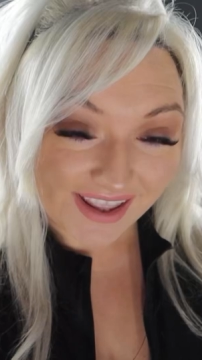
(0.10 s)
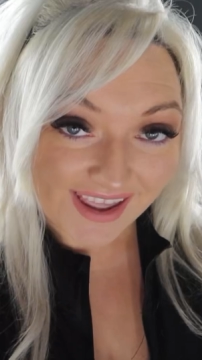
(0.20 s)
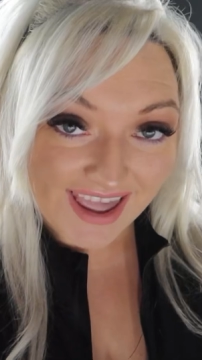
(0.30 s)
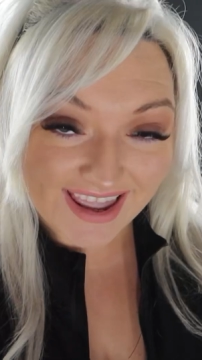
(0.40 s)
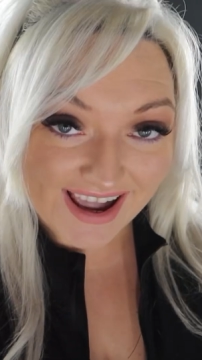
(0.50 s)

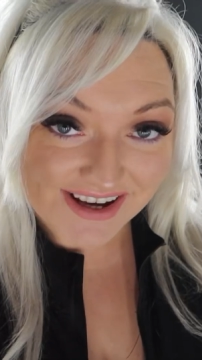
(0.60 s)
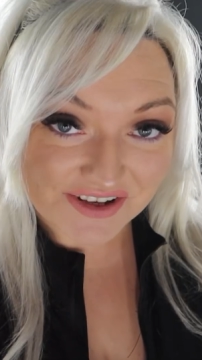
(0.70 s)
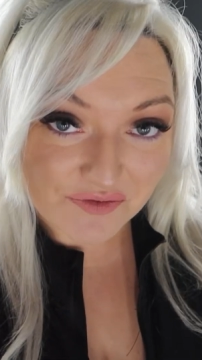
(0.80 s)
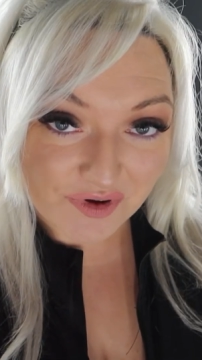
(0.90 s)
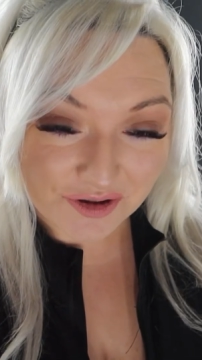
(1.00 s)
Hey guys,
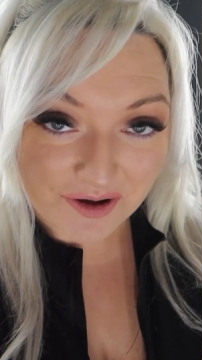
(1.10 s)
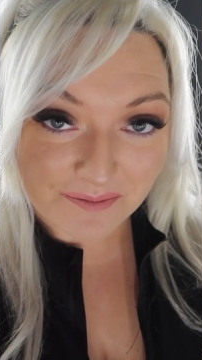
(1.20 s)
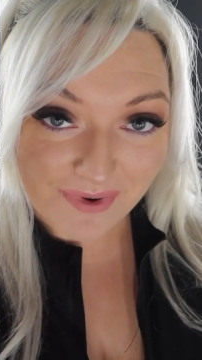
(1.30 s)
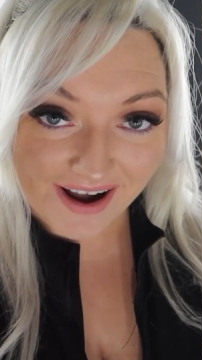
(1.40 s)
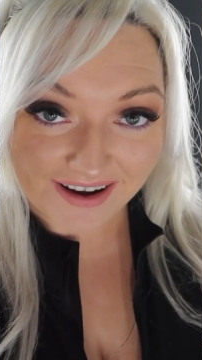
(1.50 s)
and welcome
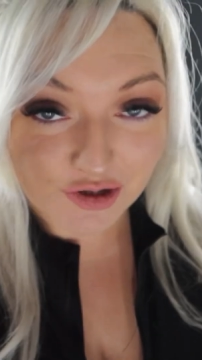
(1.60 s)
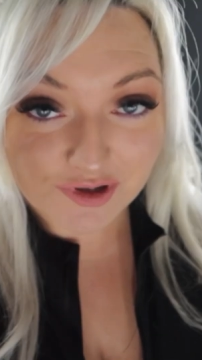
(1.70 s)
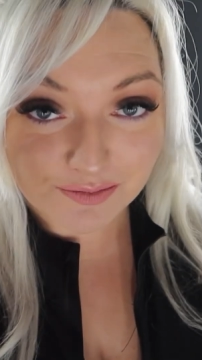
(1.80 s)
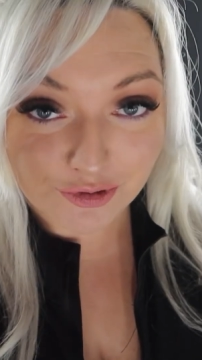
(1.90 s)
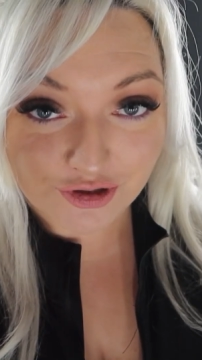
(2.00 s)
back. So
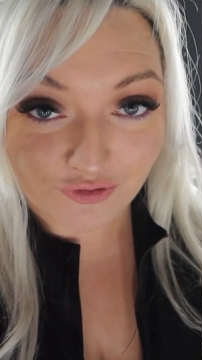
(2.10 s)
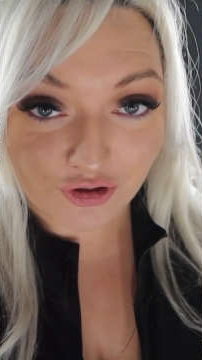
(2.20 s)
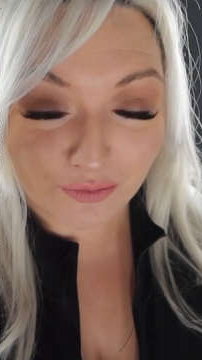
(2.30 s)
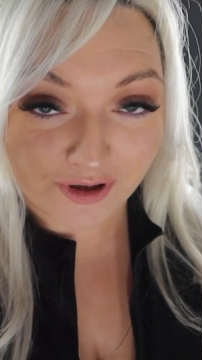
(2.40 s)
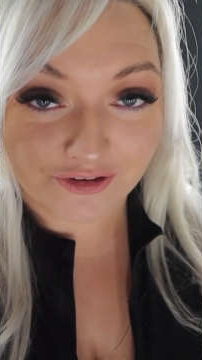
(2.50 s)
as most of
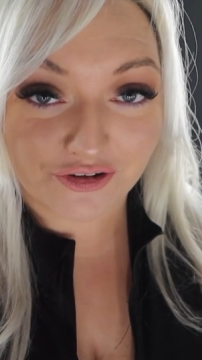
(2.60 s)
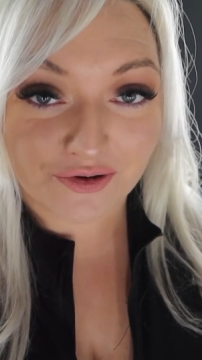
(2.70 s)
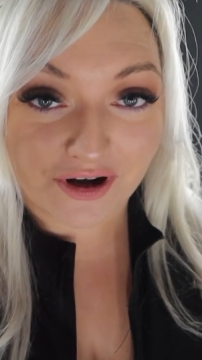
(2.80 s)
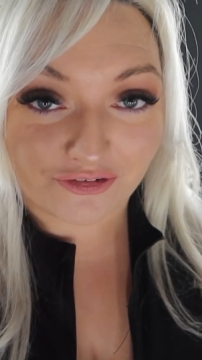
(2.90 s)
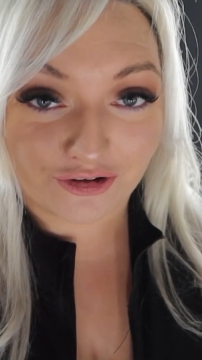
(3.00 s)
you will know
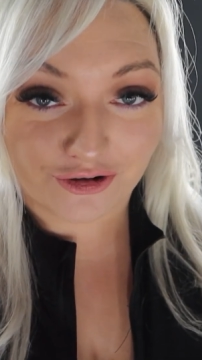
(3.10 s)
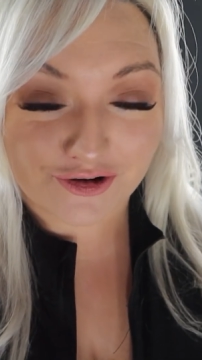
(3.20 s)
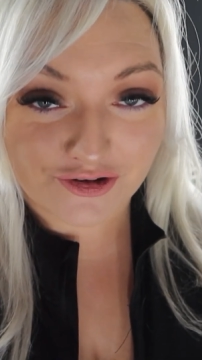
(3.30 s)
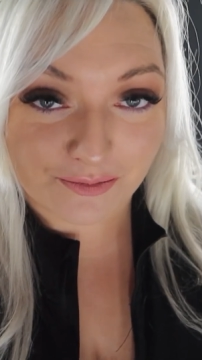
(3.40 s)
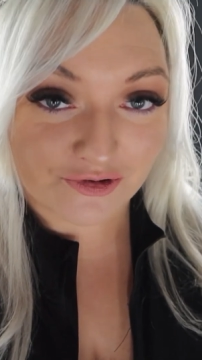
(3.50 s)
if you're
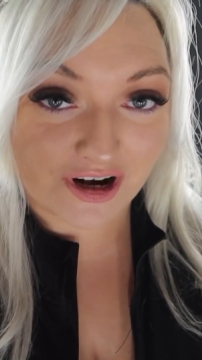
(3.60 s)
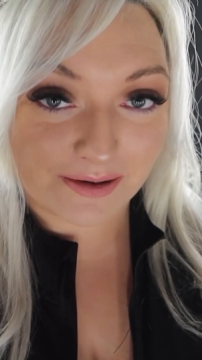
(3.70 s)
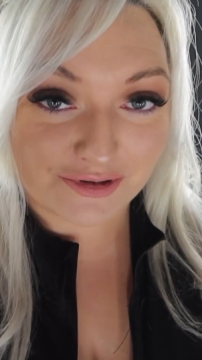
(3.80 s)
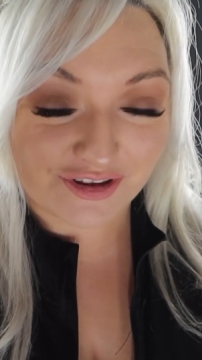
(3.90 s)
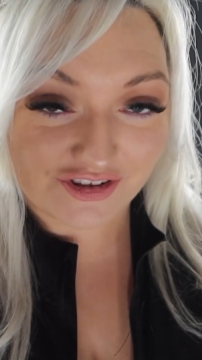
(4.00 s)

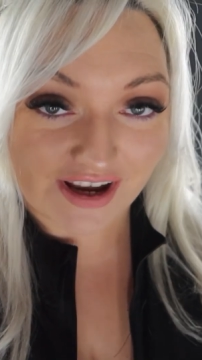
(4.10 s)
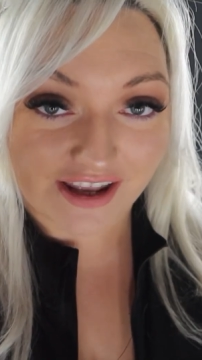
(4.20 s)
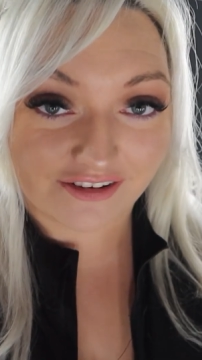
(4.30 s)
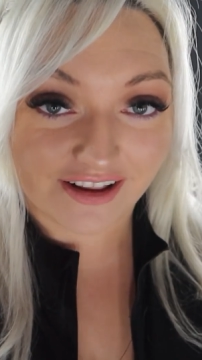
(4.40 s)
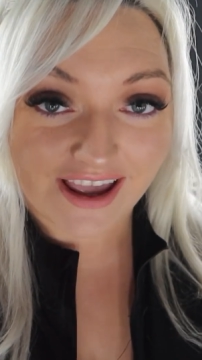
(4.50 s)
subscribed to the
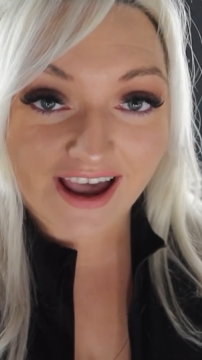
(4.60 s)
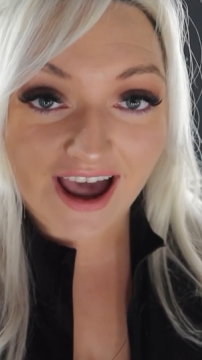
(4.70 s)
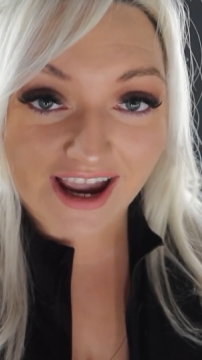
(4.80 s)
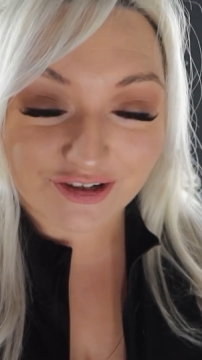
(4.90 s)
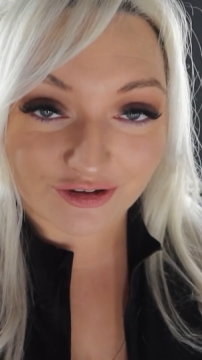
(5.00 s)
channel,
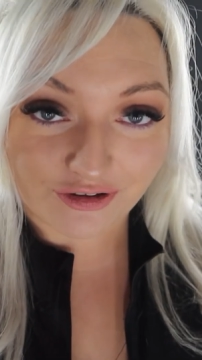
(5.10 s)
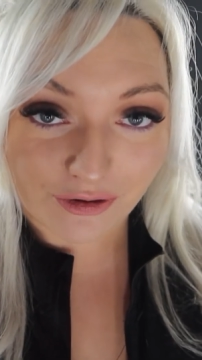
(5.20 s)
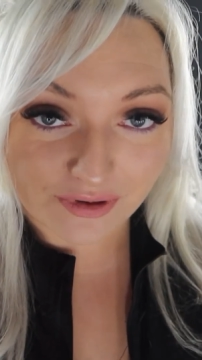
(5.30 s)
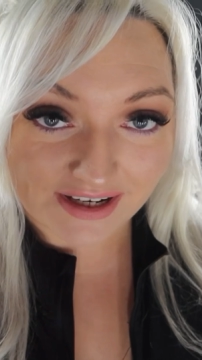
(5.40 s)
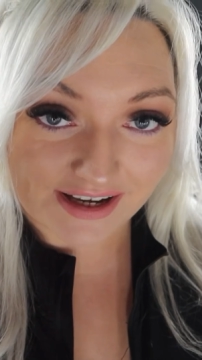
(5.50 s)
I do
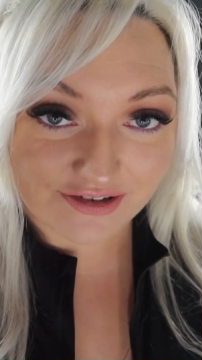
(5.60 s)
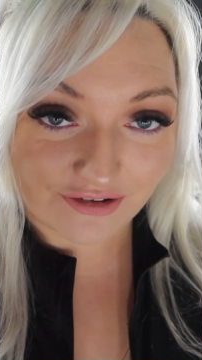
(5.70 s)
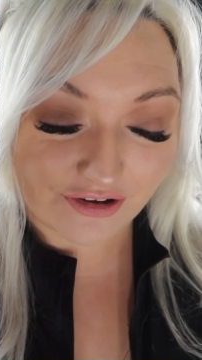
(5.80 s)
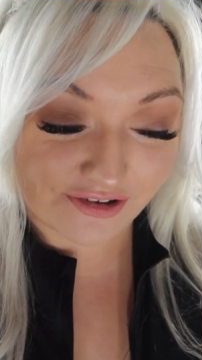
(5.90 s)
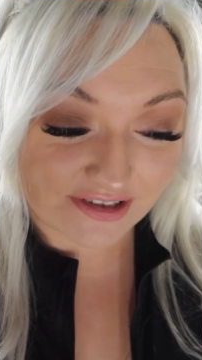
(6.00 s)
own an
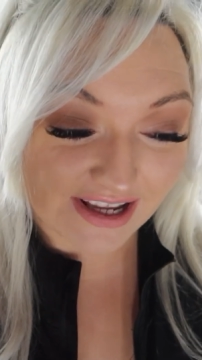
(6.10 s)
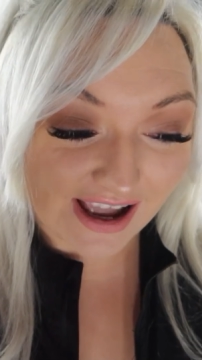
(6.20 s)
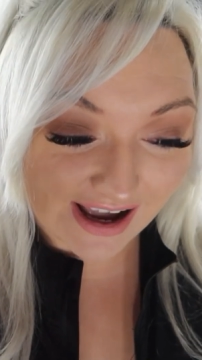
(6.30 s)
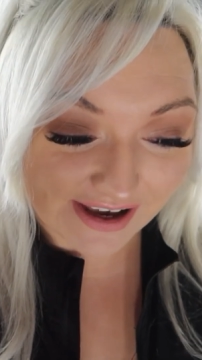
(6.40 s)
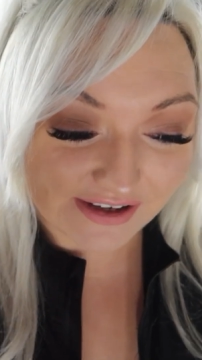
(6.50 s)
S2000
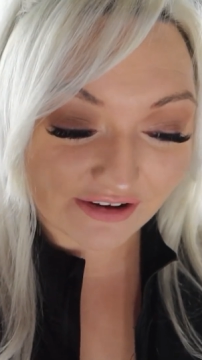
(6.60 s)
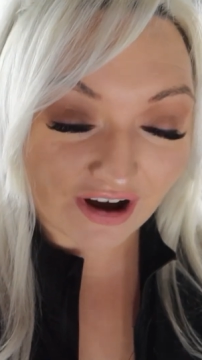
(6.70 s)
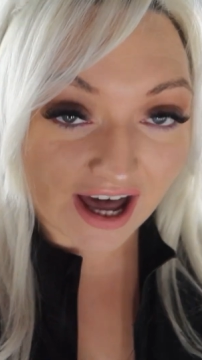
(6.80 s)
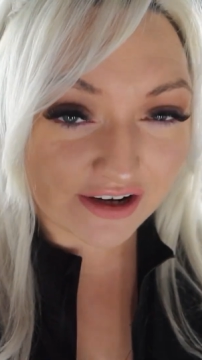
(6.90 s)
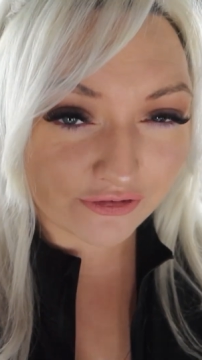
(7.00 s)
and I've
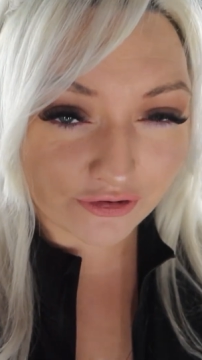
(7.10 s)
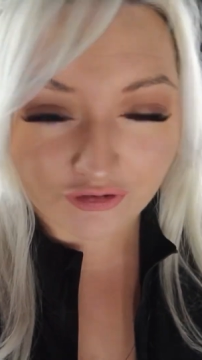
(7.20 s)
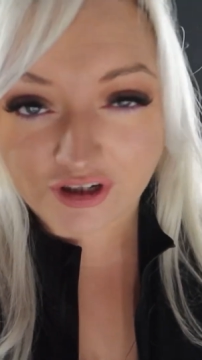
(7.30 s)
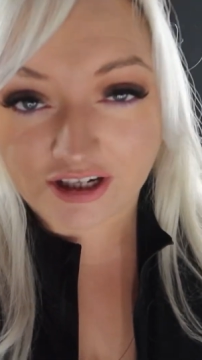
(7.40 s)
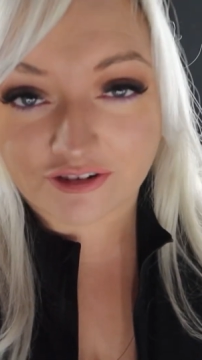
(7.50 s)
had it for a few
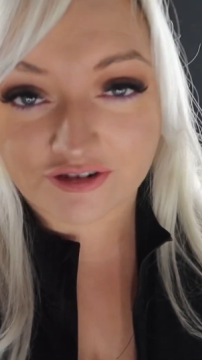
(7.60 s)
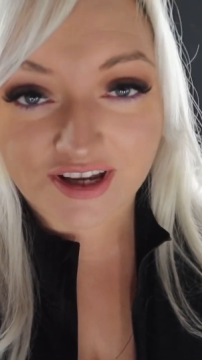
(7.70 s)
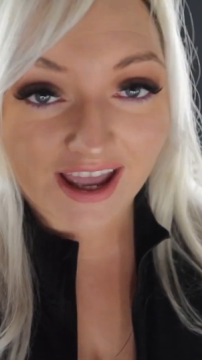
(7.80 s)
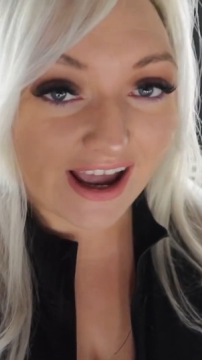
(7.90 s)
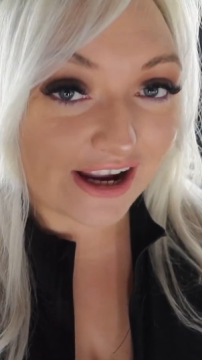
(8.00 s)
years.
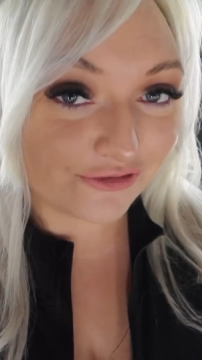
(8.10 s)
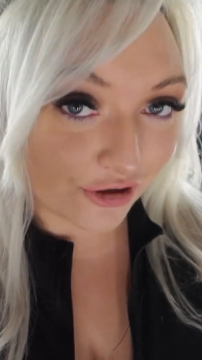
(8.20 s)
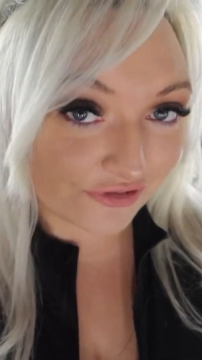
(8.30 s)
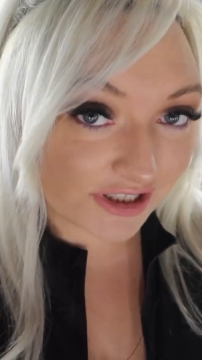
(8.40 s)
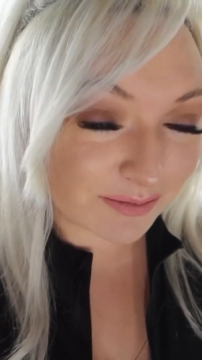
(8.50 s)
I've
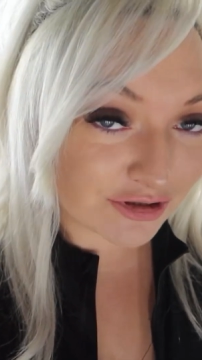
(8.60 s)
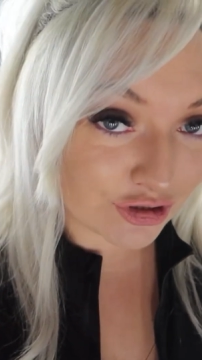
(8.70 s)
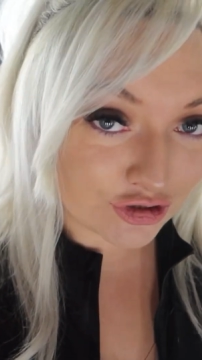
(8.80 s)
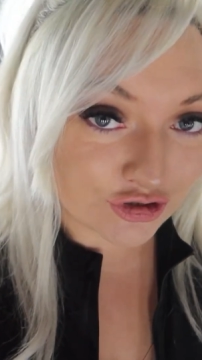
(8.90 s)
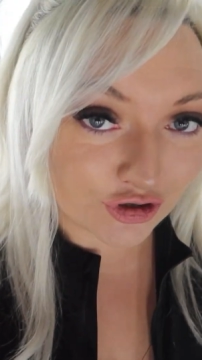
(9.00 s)
not really been
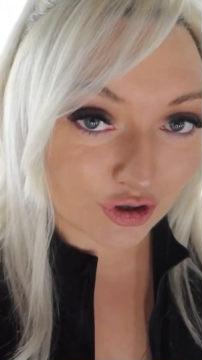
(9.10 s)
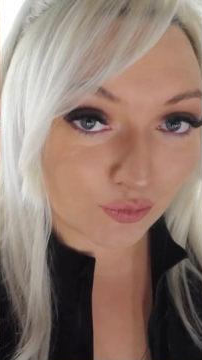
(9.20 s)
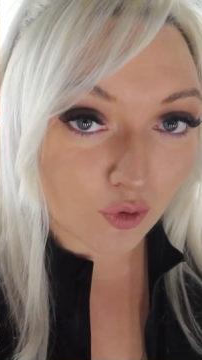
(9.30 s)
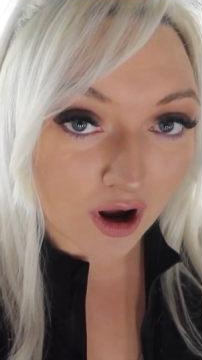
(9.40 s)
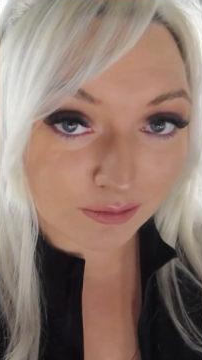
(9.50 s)
too sure
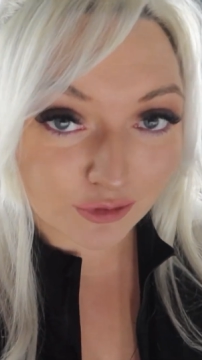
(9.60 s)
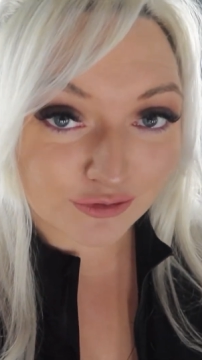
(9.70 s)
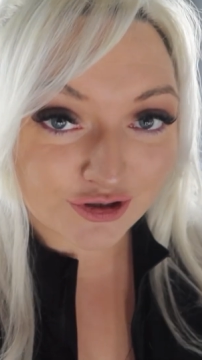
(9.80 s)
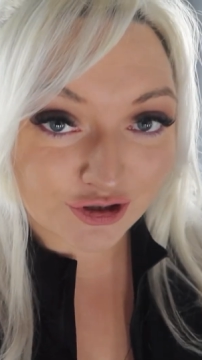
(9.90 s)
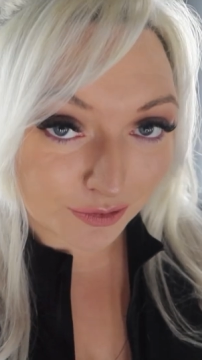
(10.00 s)
what I'm going
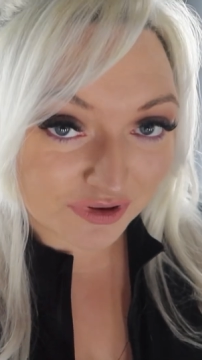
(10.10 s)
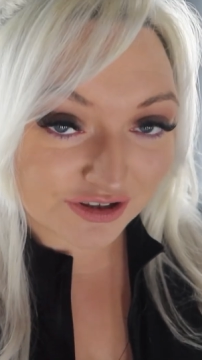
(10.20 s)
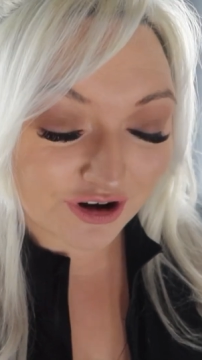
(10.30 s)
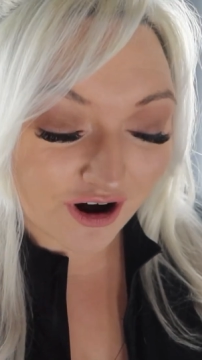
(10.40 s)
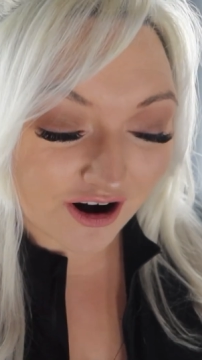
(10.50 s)
to do with this
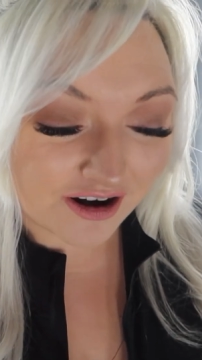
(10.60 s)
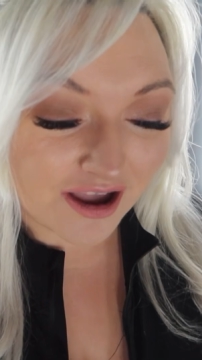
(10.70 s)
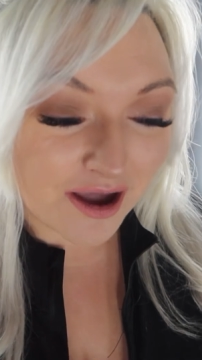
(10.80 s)
car,